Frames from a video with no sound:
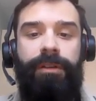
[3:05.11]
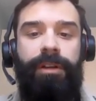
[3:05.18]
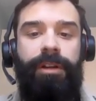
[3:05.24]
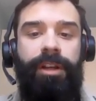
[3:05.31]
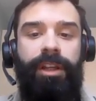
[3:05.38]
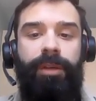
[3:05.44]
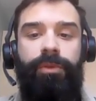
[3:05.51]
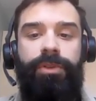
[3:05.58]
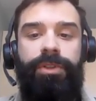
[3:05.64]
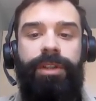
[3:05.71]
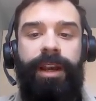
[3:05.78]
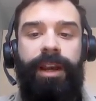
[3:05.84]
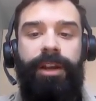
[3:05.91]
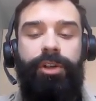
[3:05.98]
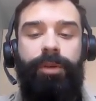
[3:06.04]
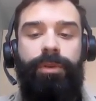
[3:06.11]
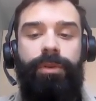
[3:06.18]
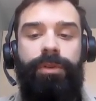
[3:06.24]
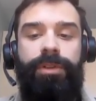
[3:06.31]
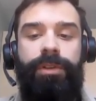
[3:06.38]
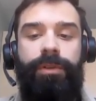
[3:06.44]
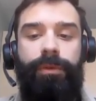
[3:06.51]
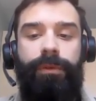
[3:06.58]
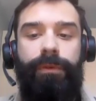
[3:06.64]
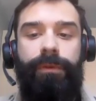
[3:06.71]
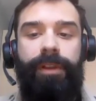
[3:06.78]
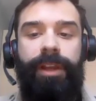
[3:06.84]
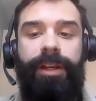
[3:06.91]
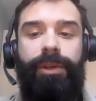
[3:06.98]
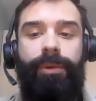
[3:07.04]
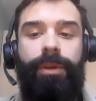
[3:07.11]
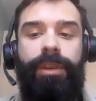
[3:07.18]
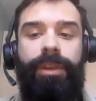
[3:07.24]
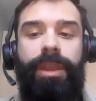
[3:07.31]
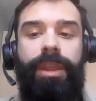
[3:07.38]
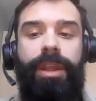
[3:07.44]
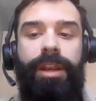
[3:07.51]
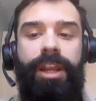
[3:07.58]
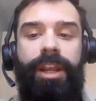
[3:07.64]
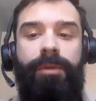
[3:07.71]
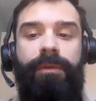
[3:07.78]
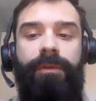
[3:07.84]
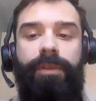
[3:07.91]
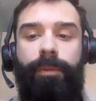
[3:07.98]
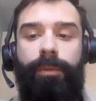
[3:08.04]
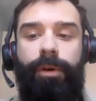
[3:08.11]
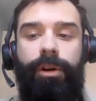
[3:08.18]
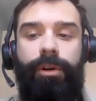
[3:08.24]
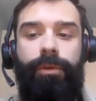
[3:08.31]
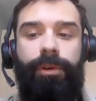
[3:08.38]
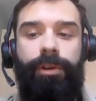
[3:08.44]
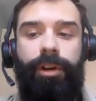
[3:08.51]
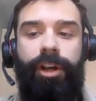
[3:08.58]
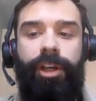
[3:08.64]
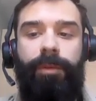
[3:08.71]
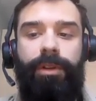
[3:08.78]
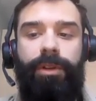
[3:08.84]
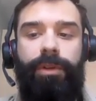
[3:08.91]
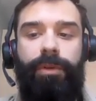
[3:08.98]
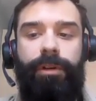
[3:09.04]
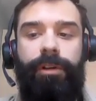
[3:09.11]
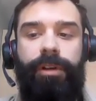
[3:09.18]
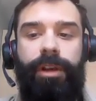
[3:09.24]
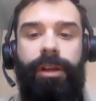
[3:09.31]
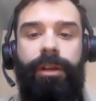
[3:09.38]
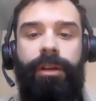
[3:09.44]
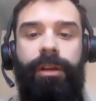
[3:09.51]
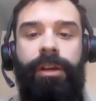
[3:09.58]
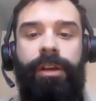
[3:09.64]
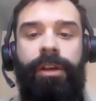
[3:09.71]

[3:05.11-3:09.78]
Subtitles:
that enables attributes to reflect within the name of the part or document you are creating.